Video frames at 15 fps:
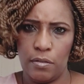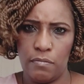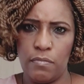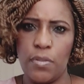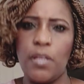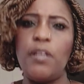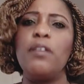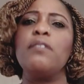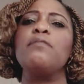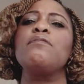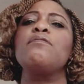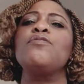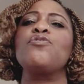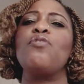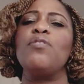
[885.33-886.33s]
they
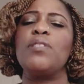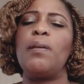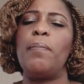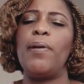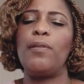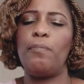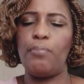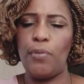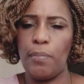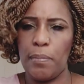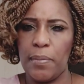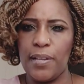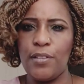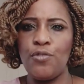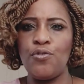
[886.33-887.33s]
discussed about the
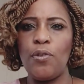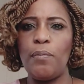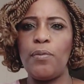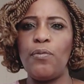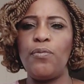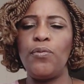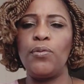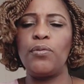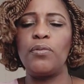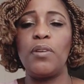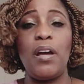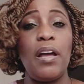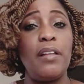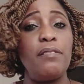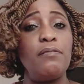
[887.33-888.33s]
problem and he dropped the phone.
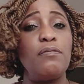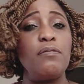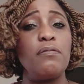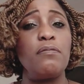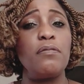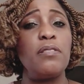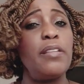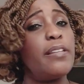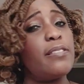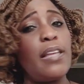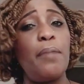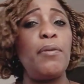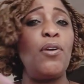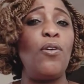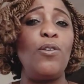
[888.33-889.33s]
And the next
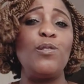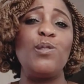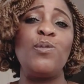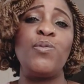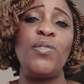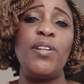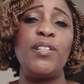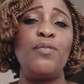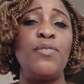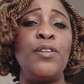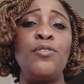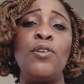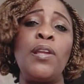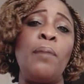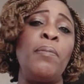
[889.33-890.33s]
time he called his friend
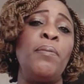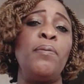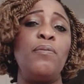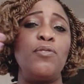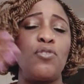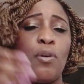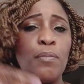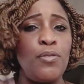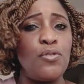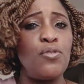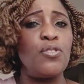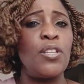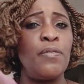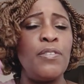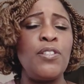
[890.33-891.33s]
thought that maybe he was coming,
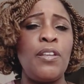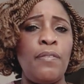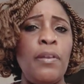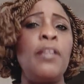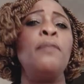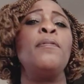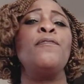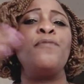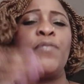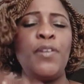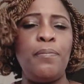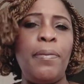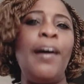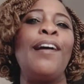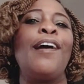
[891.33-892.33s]
giving him a
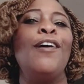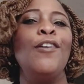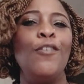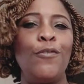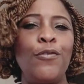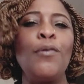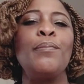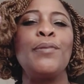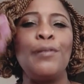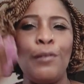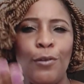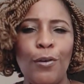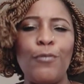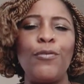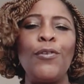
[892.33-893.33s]
feedback from the
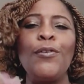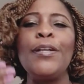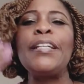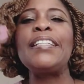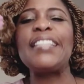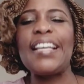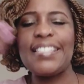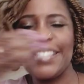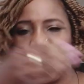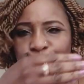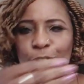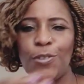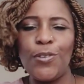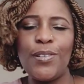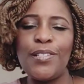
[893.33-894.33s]
Lord, following
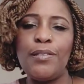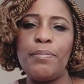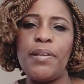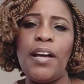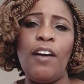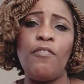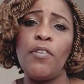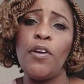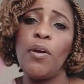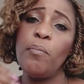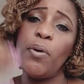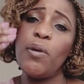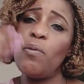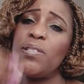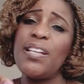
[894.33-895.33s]
intercession on his behalf.
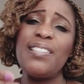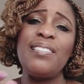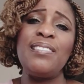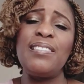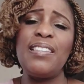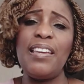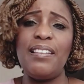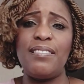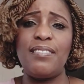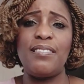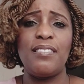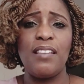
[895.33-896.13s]
But he was at his gate